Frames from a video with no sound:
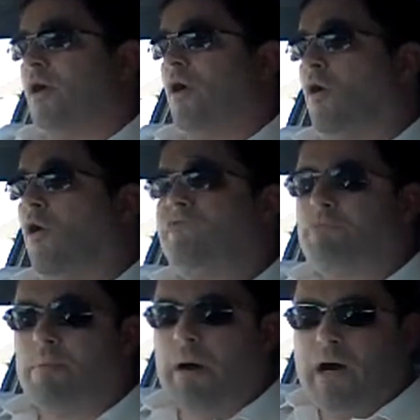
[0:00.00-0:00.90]
or from
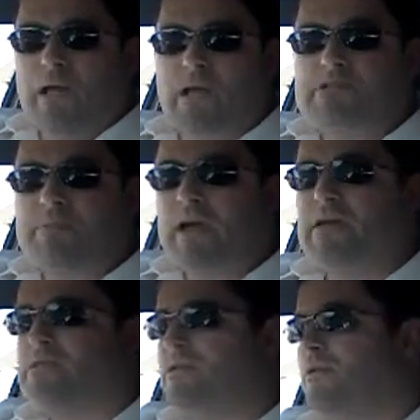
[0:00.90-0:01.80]
a parking
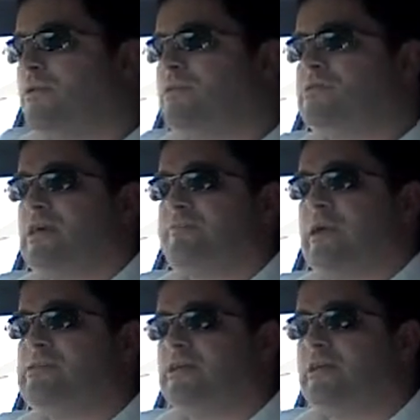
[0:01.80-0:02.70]
space, or so
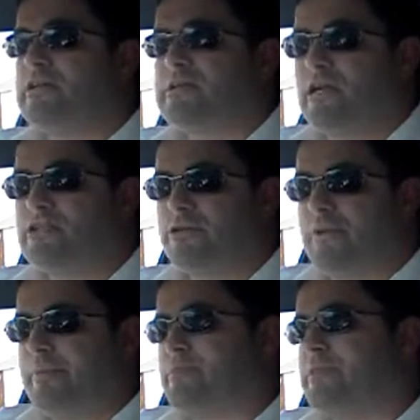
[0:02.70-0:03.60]
basically a
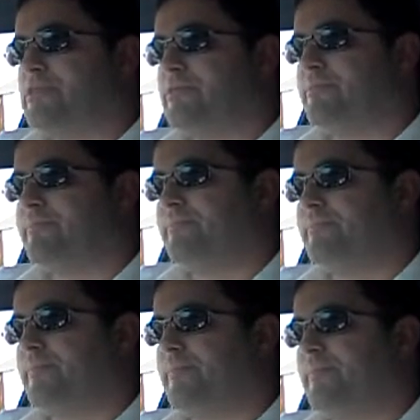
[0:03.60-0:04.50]
stationary position.
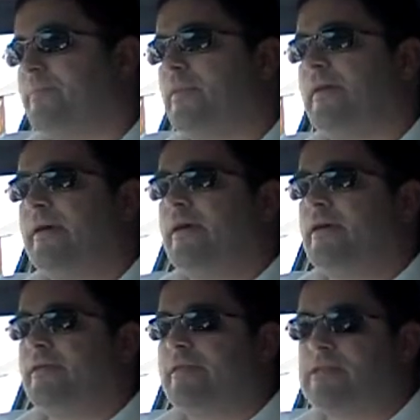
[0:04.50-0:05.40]

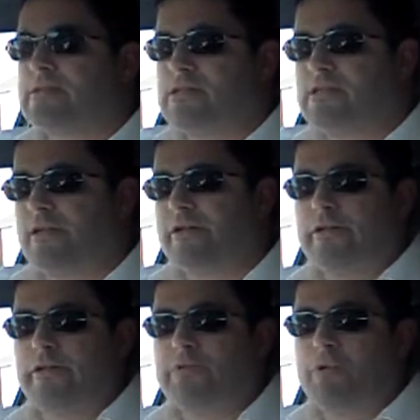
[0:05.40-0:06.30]
So that doesn't
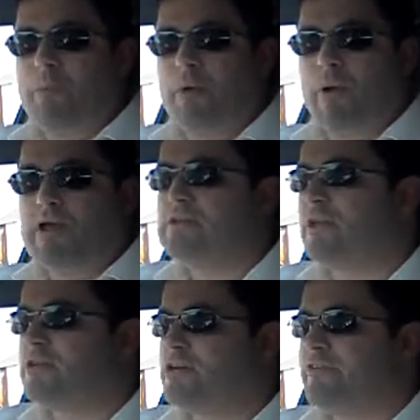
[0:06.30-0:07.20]
include when we're waiting
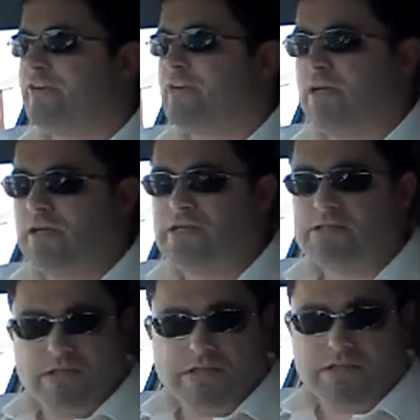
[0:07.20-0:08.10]
at traffic
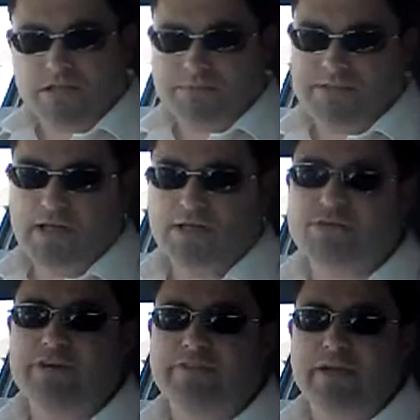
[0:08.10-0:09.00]
lights in stop-start
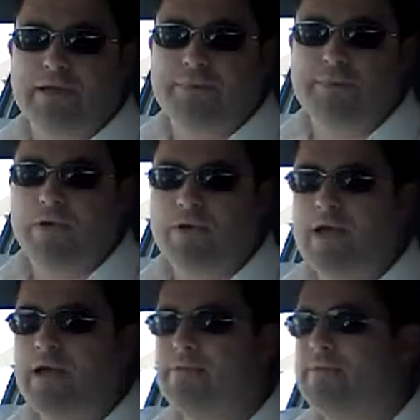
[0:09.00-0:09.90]
traffic.
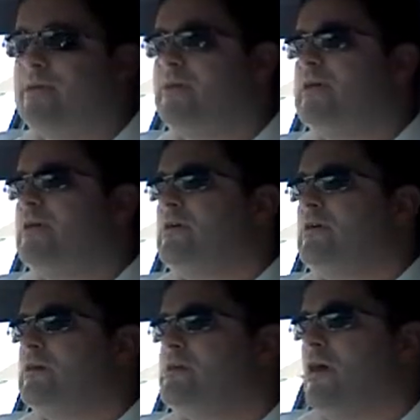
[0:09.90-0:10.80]
Okay,
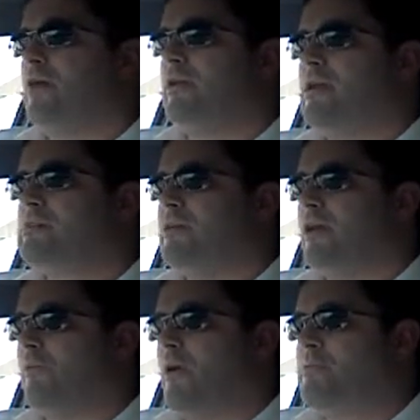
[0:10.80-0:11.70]
so let's
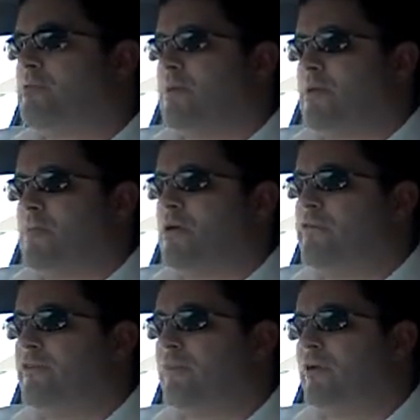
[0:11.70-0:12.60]
think, when would we be
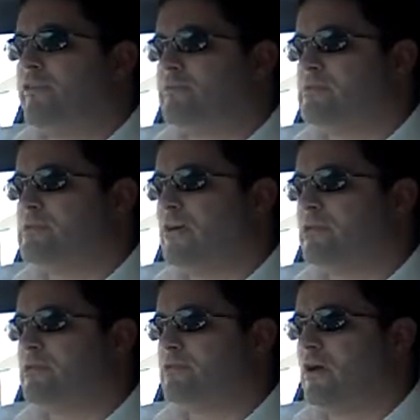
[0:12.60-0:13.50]
moving away from the
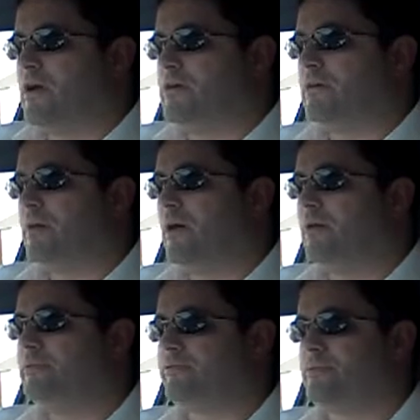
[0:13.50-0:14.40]
side of the road? Well,
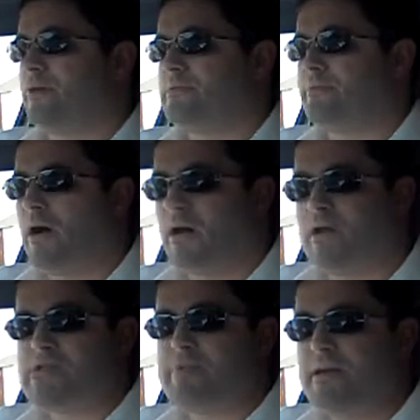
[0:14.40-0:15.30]
from a
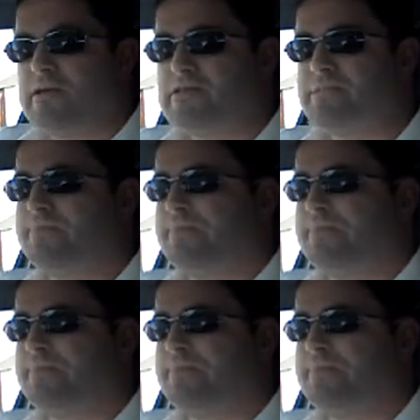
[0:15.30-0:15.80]
parking space,